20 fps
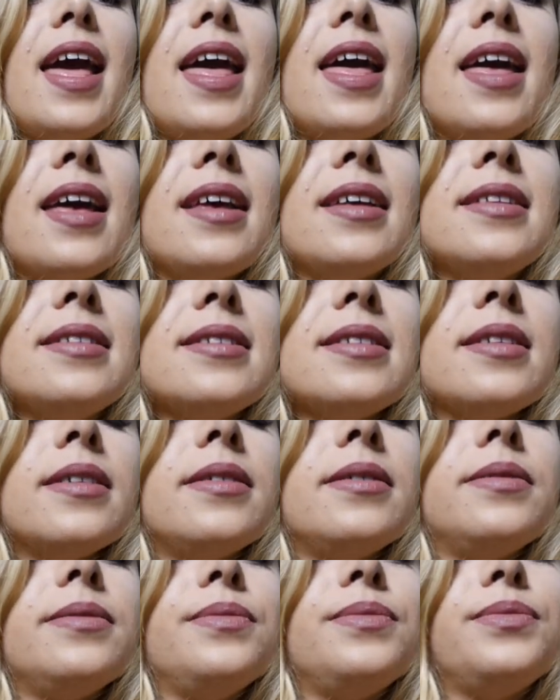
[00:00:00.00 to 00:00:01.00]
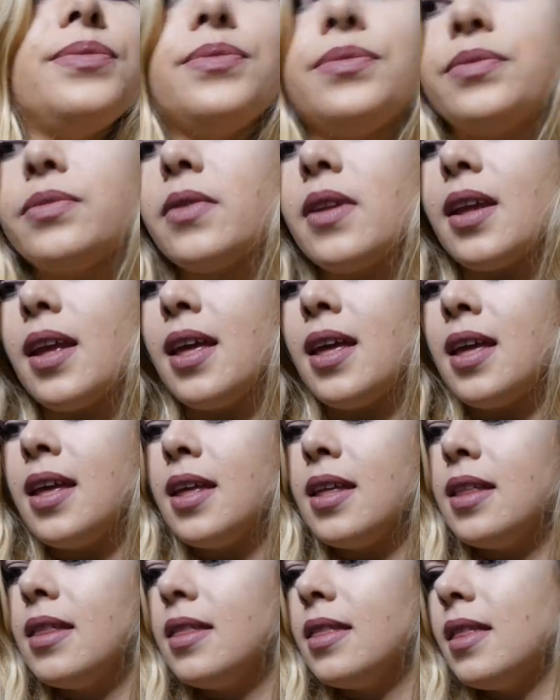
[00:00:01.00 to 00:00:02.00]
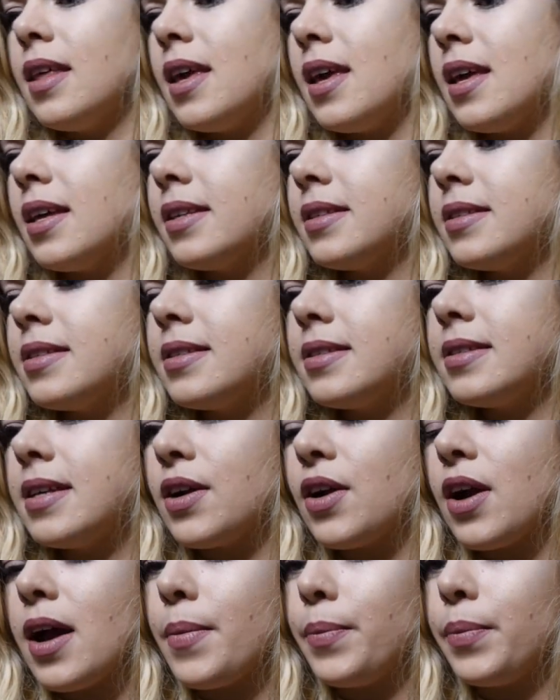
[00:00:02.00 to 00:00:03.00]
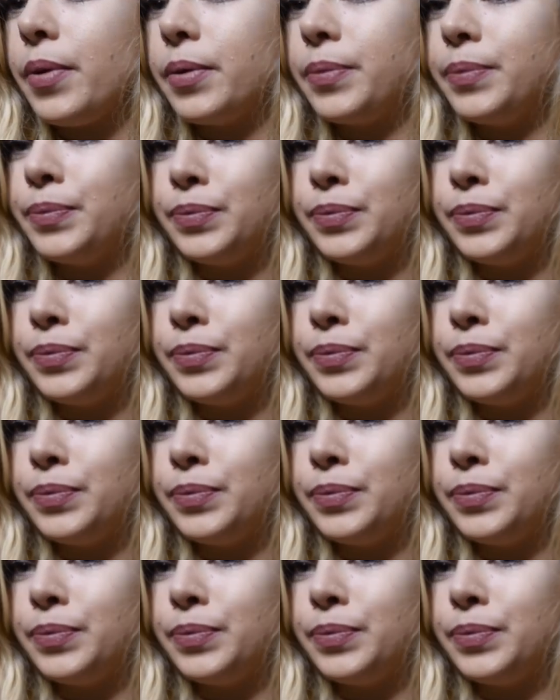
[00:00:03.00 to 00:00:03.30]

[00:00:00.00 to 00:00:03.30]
is the syrup.